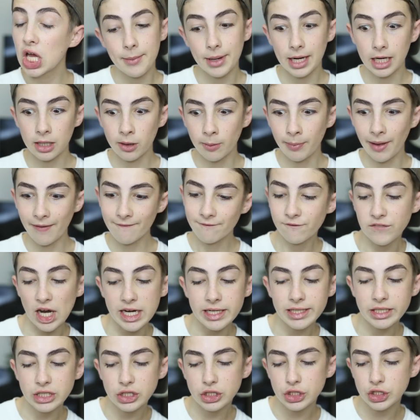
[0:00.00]
I'm a little bit
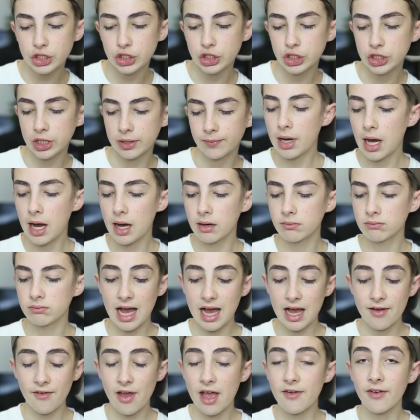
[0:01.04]
French. But
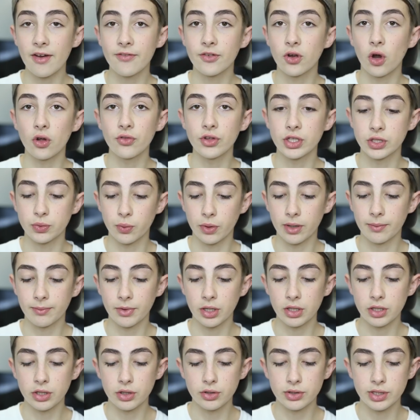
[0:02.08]
I, if I've got this one,
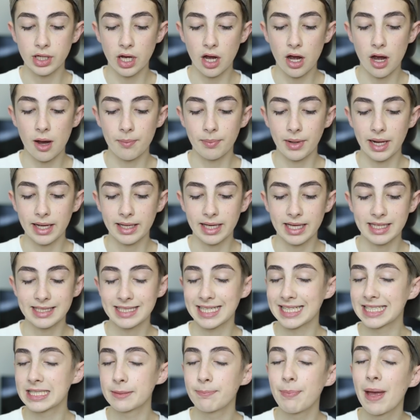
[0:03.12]
I'm gonna use it up. Like,
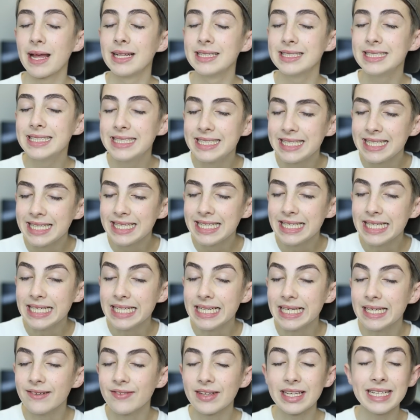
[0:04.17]
it's
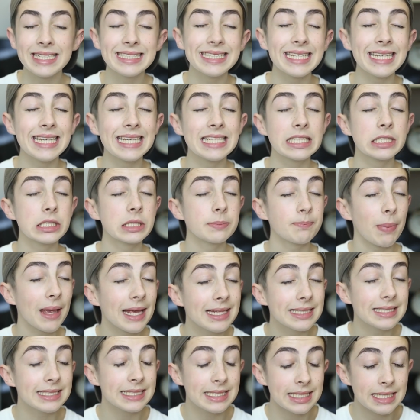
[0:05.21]
expensive. It's
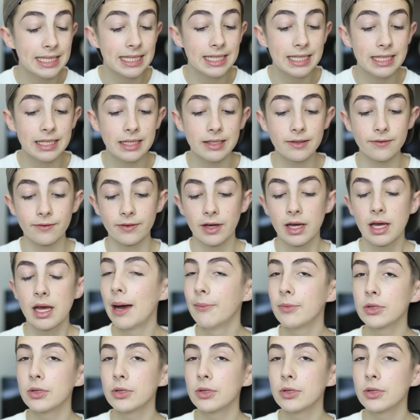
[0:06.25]
expensive.